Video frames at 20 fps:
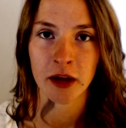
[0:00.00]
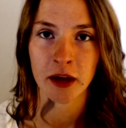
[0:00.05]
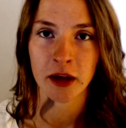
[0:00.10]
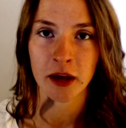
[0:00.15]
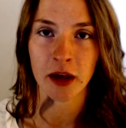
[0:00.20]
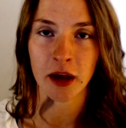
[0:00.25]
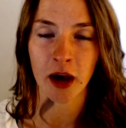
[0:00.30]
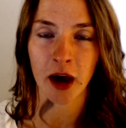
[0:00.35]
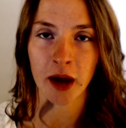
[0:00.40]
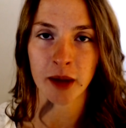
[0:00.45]

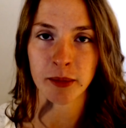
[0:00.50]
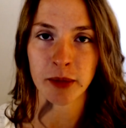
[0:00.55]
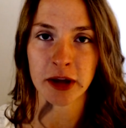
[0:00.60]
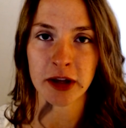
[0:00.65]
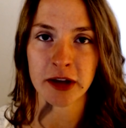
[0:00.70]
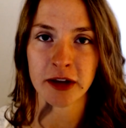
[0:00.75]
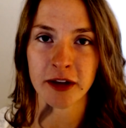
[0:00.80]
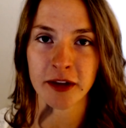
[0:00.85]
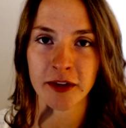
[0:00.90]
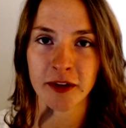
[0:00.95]
high
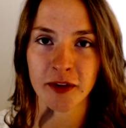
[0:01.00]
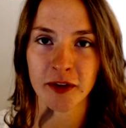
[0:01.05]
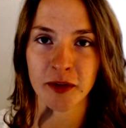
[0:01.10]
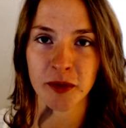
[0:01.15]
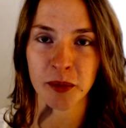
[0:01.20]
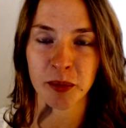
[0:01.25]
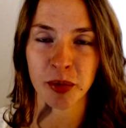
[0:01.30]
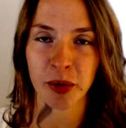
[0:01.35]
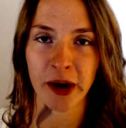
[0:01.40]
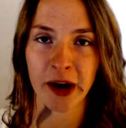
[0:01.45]
maintenance
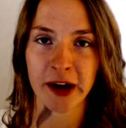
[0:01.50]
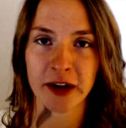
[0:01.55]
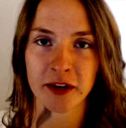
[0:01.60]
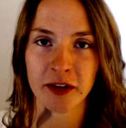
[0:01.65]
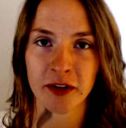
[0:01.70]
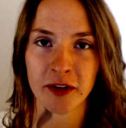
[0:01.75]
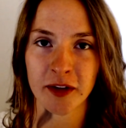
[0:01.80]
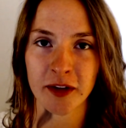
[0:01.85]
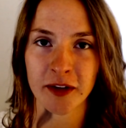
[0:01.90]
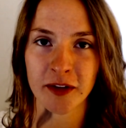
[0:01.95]

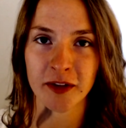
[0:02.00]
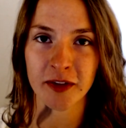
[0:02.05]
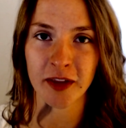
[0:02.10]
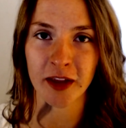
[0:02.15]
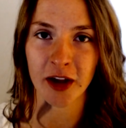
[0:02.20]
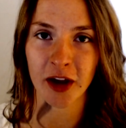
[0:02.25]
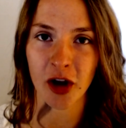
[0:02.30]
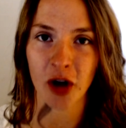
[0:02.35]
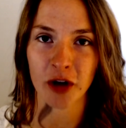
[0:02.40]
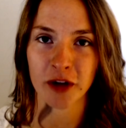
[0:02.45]
practices
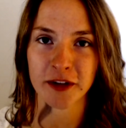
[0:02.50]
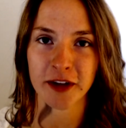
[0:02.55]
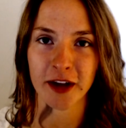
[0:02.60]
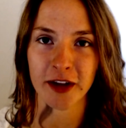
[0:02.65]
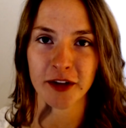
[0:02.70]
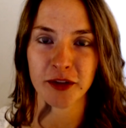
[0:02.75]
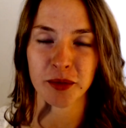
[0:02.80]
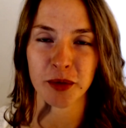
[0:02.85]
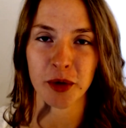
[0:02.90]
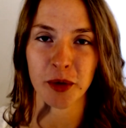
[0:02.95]
that
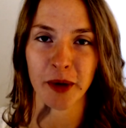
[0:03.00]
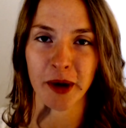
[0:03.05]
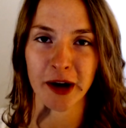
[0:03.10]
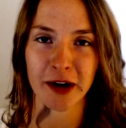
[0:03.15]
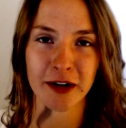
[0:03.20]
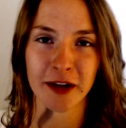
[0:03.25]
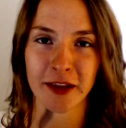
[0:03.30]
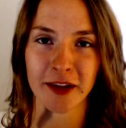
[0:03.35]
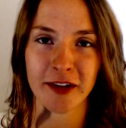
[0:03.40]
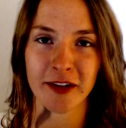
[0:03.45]
contacts required.
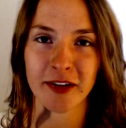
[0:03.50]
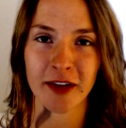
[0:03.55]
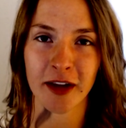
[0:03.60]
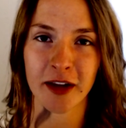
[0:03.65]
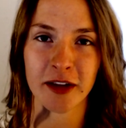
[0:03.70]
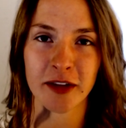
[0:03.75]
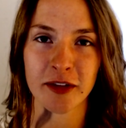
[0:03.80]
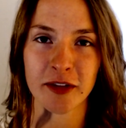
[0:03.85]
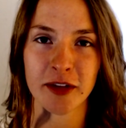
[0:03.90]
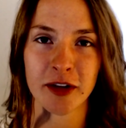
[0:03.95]
At least I
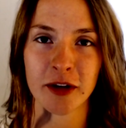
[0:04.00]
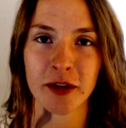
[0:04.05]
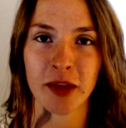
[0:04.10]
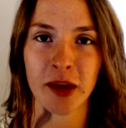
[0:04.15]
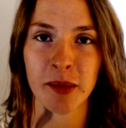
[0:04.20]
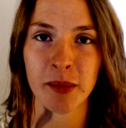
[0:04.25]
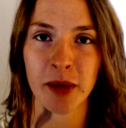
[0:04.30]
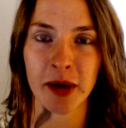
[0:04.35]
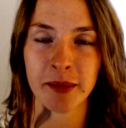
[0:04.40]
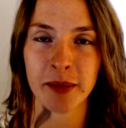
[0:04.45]
considered
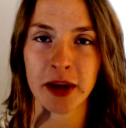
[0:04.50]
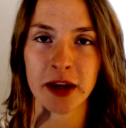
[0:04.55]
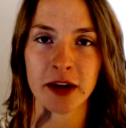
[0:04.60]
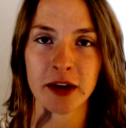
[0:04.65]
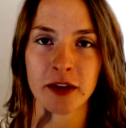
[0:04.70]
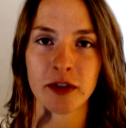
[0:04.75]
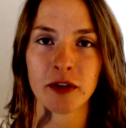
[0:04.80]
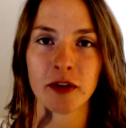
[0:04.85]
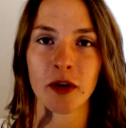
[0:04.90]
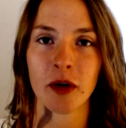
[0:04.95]
them high
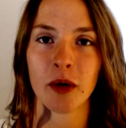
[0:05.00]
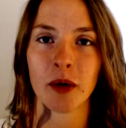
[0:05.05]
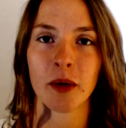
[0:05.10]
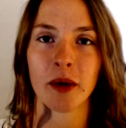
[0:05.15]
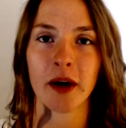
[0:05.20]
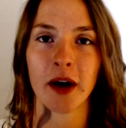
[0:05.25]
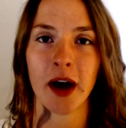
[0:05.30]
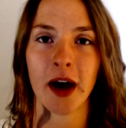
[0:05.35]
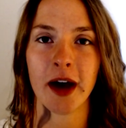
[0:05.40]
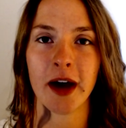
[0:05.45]
maintenance.
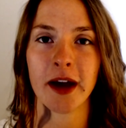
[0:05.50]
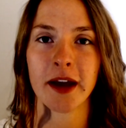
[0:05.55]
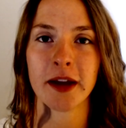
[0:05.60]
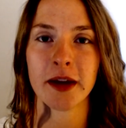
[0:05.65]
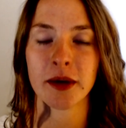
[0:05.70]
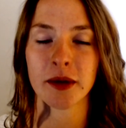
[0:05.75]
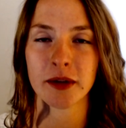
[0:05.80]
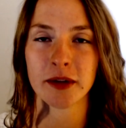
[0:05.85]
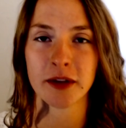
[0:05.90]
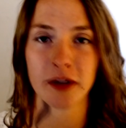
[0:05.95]
So
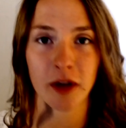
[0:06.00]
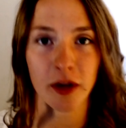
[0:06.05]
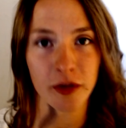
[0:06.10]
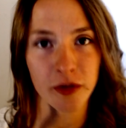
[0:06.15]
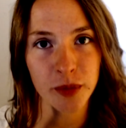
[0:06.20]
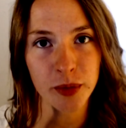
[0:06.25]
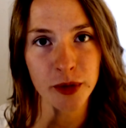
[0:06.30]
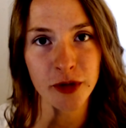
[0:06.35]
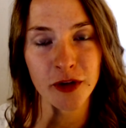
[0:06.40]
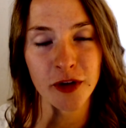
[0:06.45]
I did not
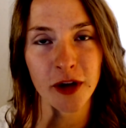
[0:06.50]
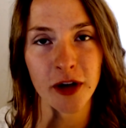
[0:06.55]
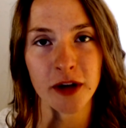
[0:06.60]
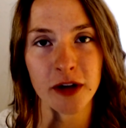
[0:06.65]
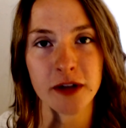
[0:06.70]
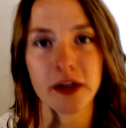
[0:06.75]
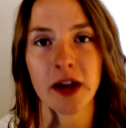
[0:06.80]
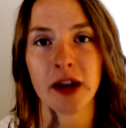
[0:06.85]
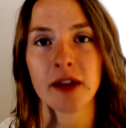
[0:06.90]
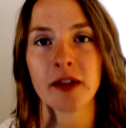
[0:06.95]
switch to
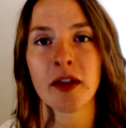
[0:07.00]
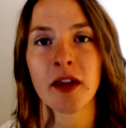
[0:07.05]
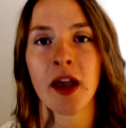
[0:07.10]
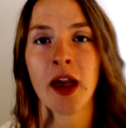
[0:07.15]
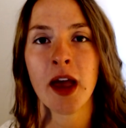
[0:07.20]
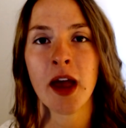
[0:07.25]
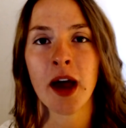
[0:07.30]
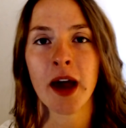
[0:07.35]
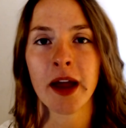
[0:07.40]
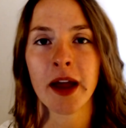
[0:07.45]
contacts.
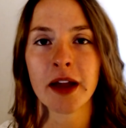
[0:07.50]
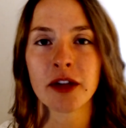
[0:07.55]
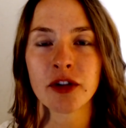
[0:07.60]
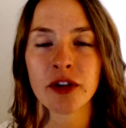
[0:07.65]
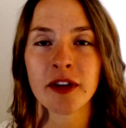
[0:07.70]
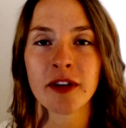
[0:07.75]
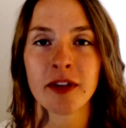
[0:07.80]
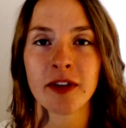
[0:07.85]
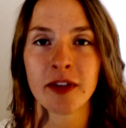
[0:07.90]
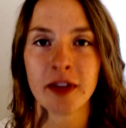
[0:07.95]
I actually
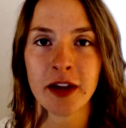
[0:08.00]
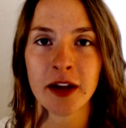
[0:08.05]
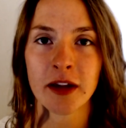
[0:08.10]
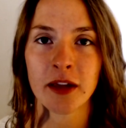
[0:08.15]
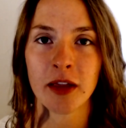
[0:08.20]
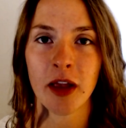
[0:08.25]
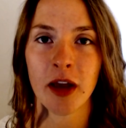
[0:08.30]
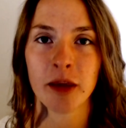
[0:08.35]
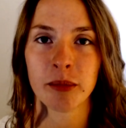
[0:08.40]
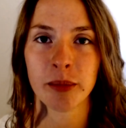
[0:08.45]
see a
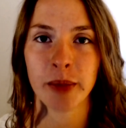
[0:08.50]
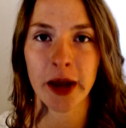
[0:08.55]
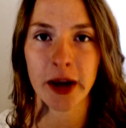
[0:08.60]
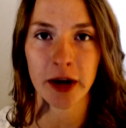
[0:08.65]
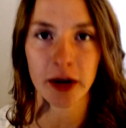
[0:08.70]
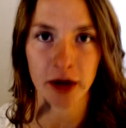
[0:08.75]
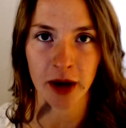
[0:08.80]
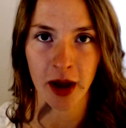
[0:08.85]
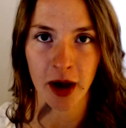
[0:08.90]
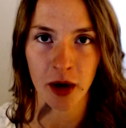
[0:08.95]
lot better
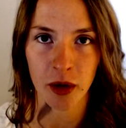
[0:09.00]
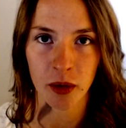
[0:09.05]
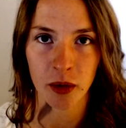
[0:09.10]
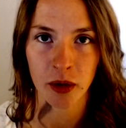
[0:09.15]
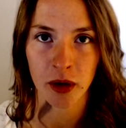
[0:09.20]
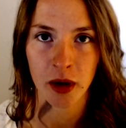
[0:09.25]
now.